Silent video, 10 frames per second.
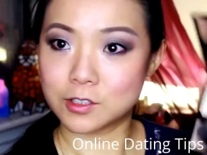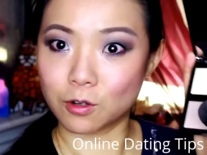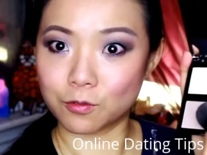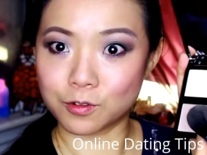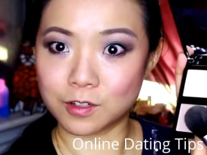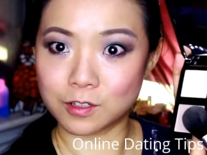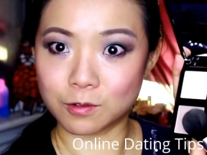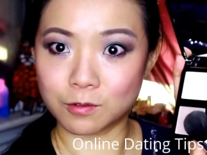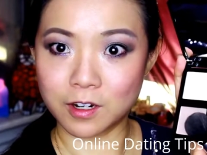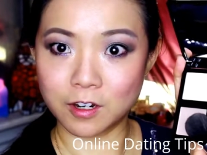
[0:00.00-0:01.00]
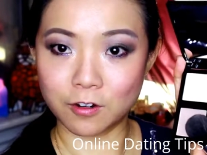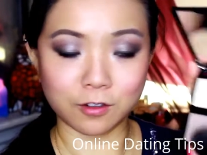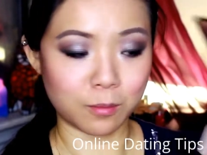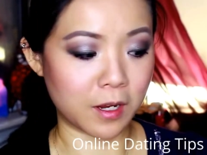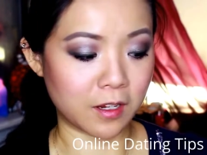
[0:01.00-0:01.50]
Let's go for this one right
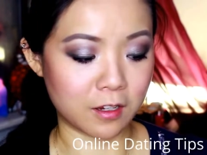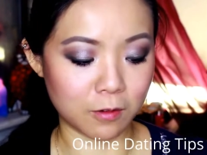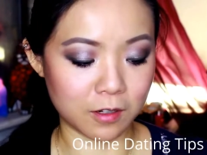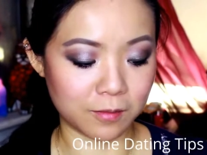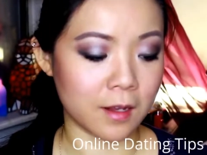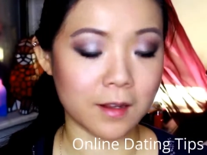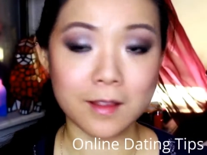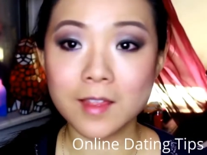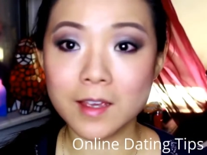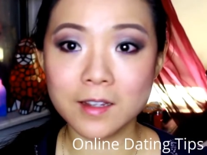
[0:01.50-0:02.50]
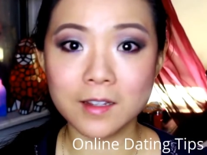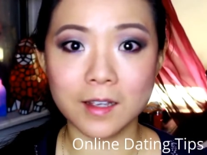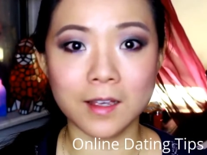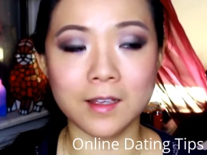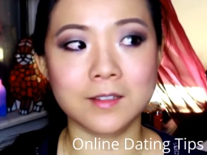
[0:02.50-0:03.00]
here, the pinky one. Another
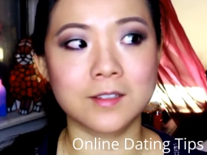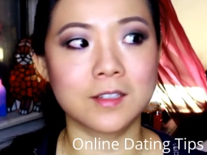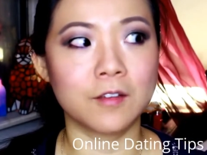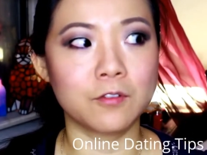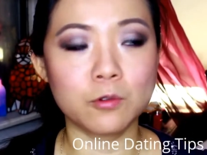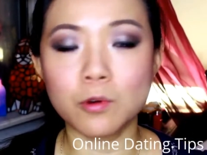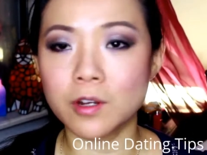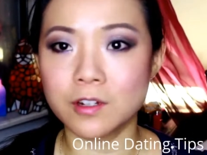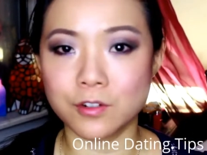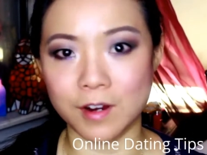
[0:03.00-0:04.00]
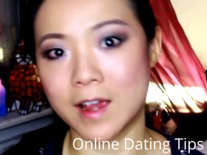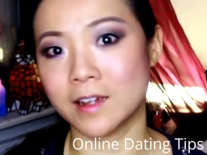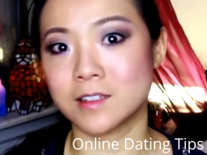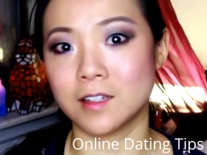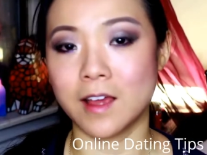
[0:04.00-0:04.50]
thing is, if you don't want to
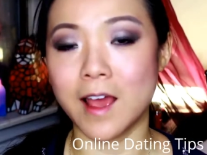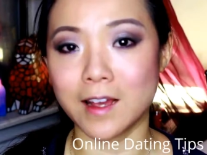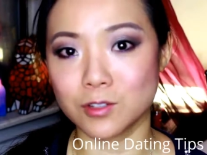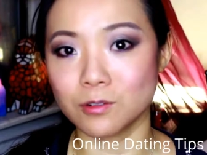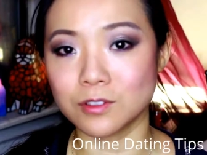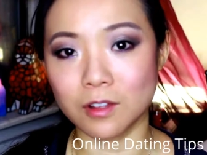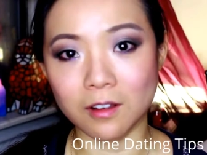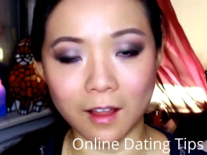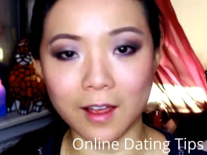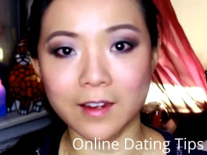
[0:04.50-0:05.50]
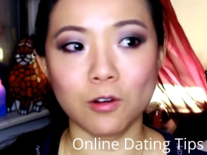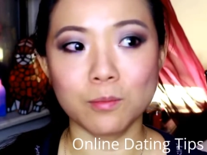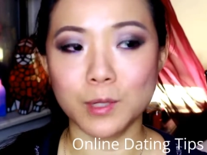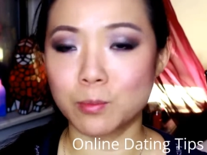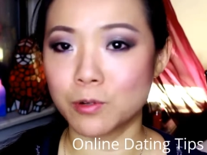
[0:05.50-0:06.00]
attract assholes online,
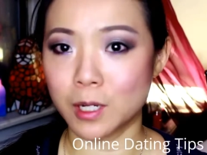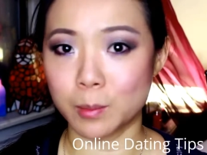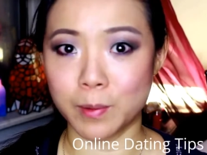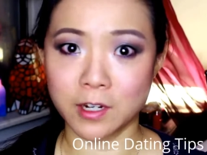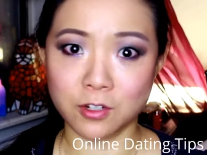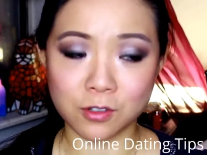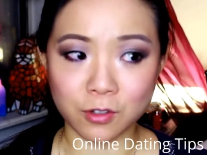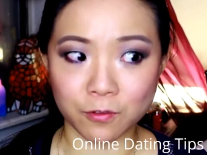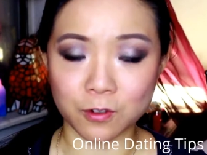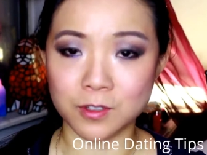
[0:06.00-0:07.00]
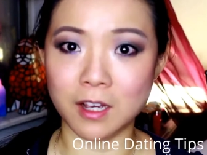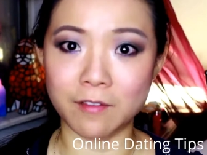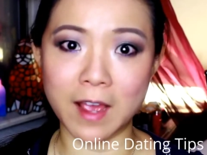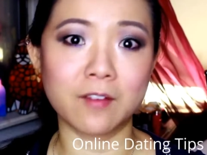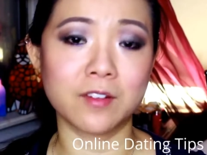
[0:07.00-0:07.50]
don't be putting pictures of
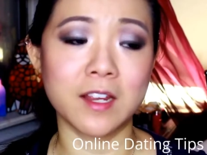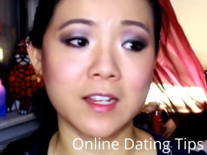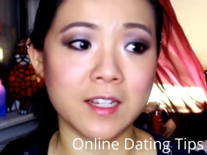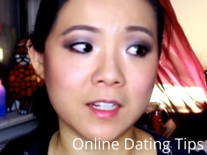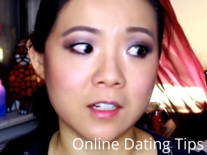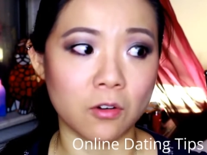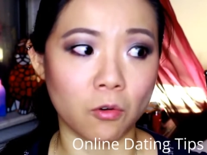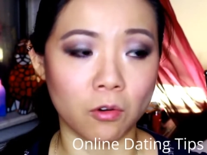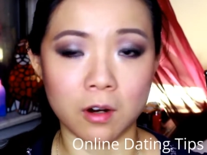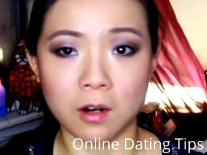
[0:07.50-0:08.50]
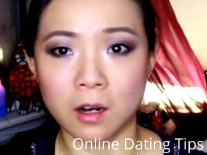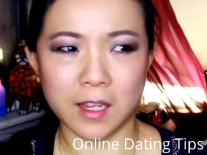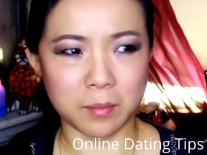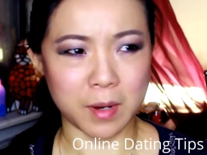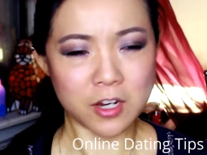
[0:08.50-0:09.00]
yourself half naked or
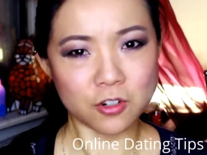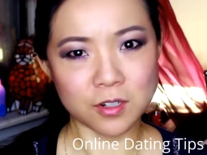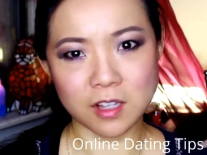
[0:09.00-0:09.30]
like major